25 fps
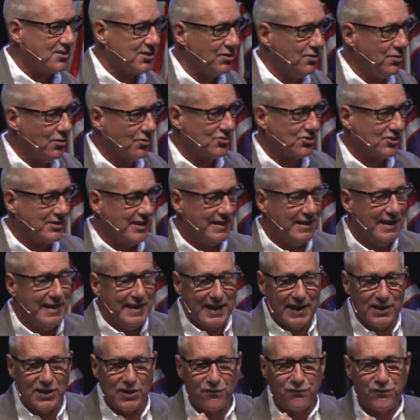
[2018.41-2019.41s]
And you'll see
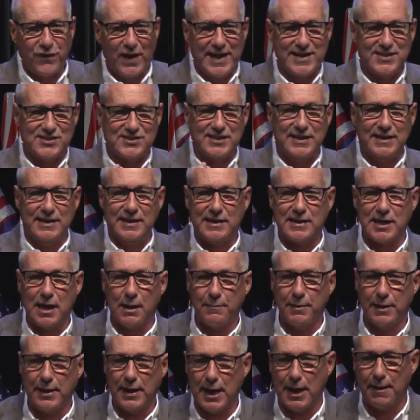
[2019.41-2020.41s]
in the fight scene
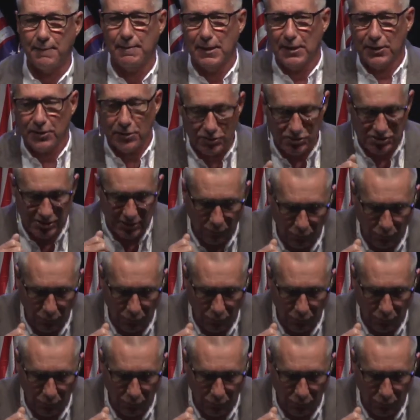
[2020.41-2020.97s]
coming up, you'll see